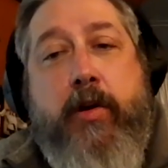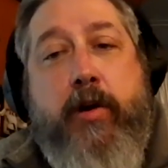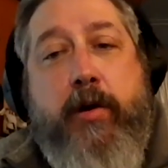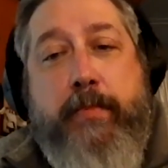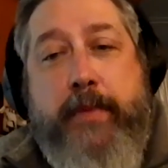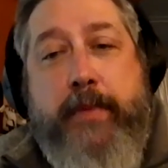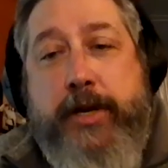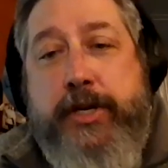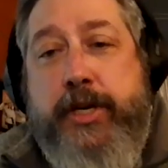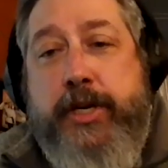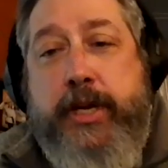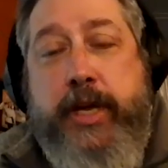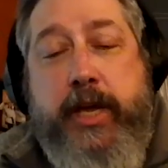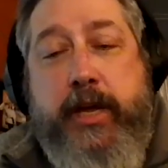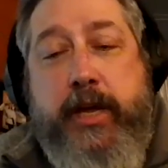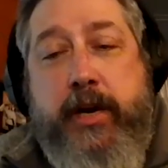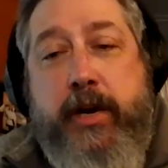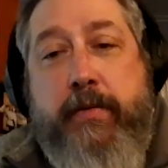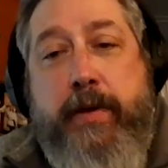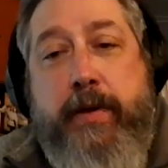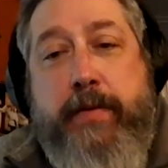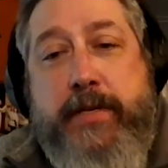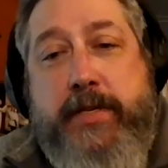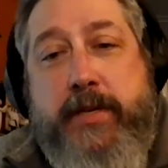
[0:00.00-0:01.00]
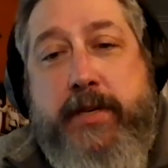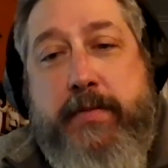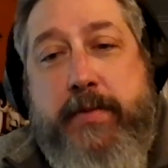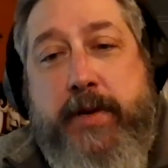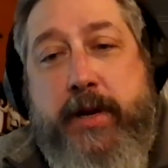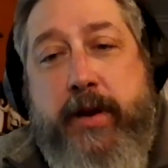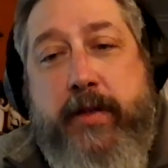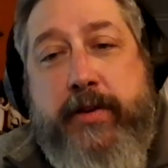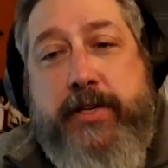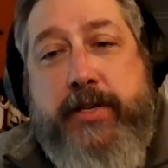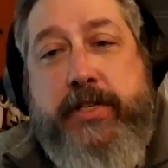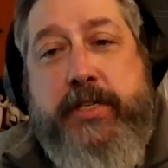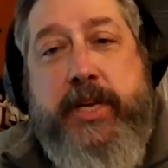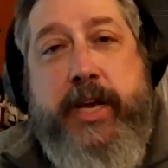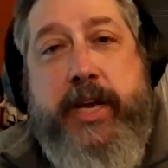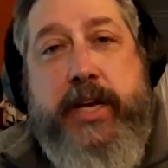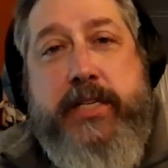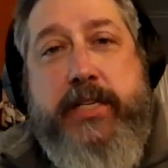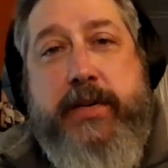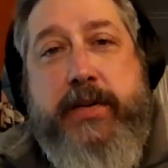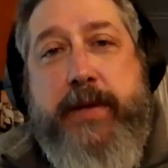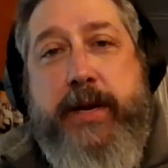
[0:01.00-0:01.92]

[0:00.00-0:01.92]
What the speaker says: or Michigan or maybe some of the other states.